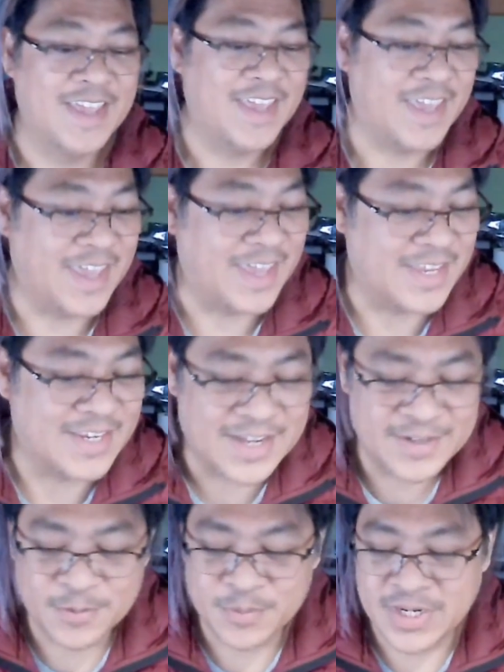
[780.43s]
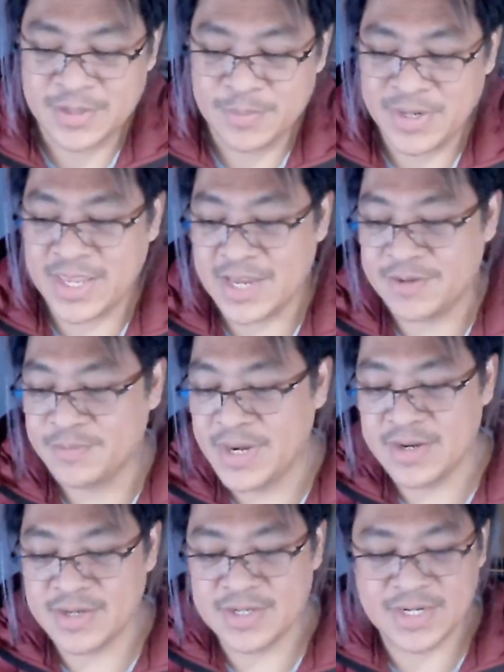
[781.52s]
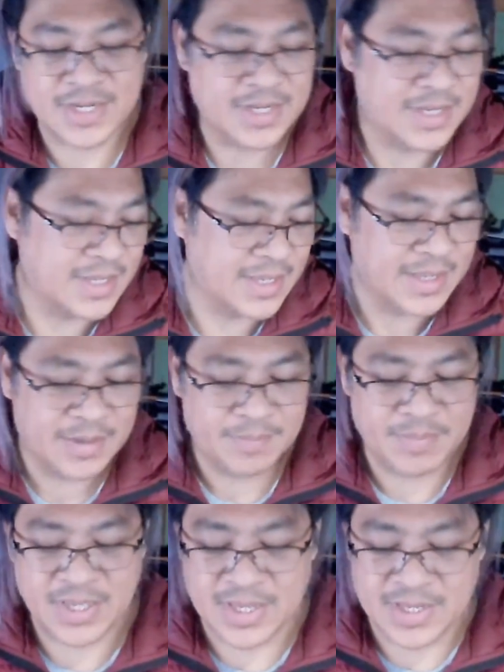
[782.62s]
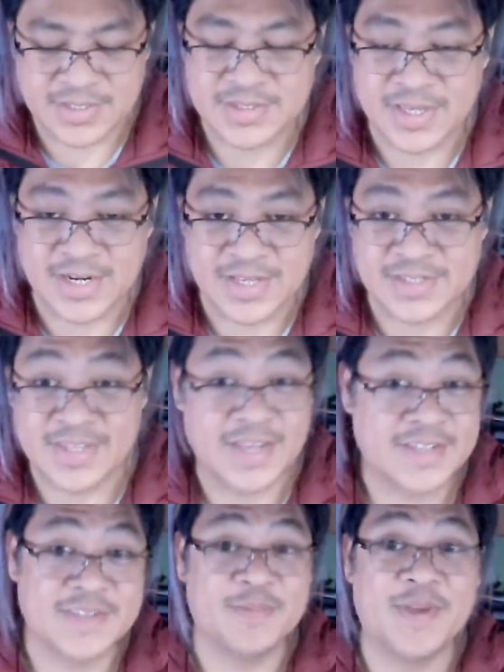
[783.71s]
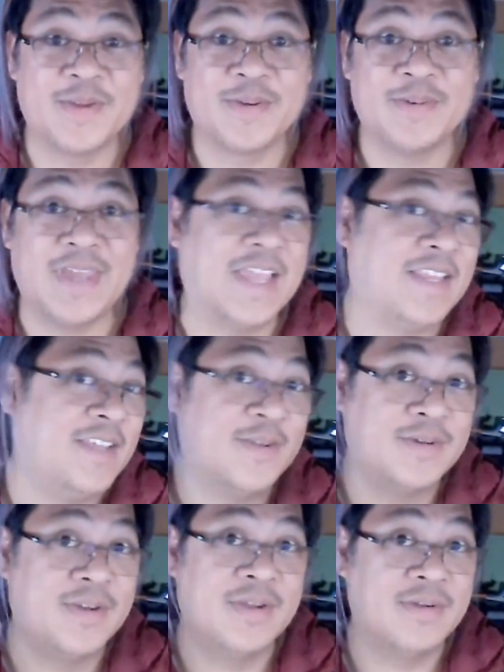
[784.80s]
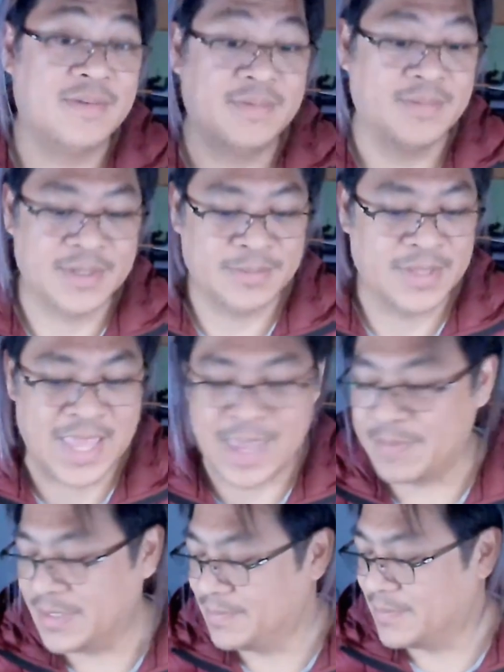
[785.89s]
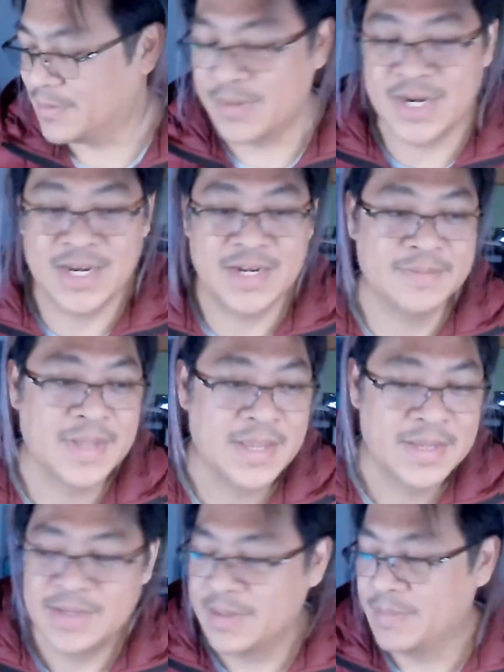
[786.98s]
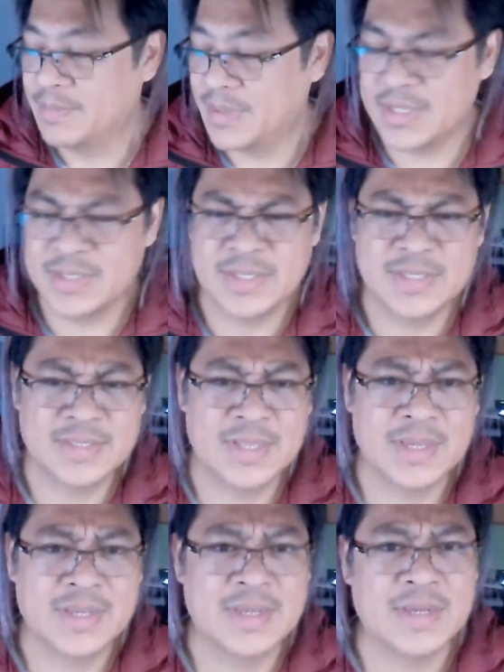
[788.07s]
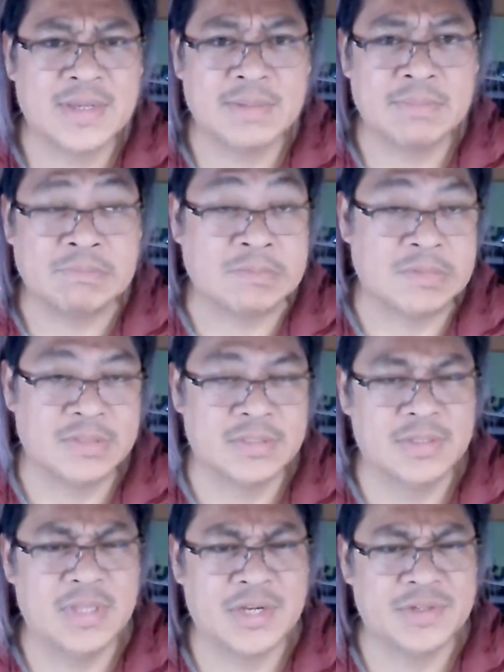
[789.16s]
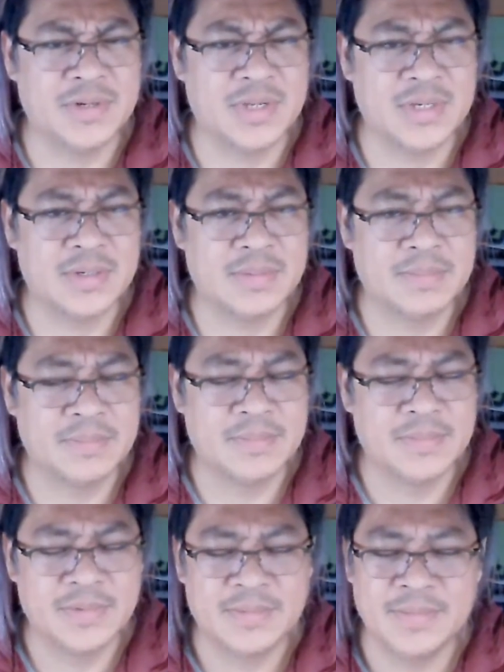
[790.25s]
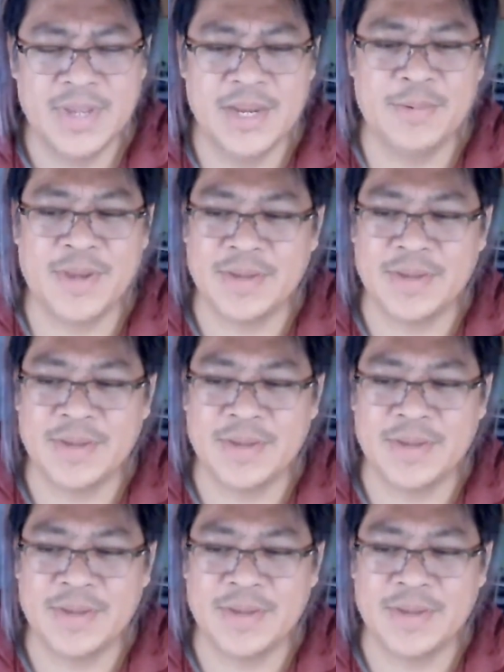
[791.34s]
and I don't want it to get rained on because it is Texas weather, and you don't know what will happen, right? Plus, it's like selection night. Anyway,